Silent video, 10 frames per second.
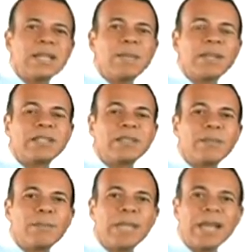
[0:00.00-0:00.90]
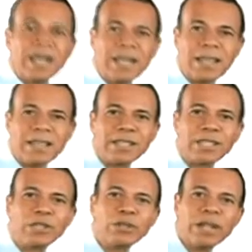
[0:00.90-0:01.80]
But behind this
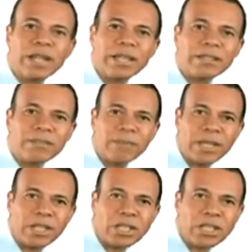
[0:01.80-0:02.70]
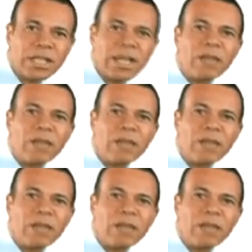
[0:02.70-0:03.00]
cute layer of magic,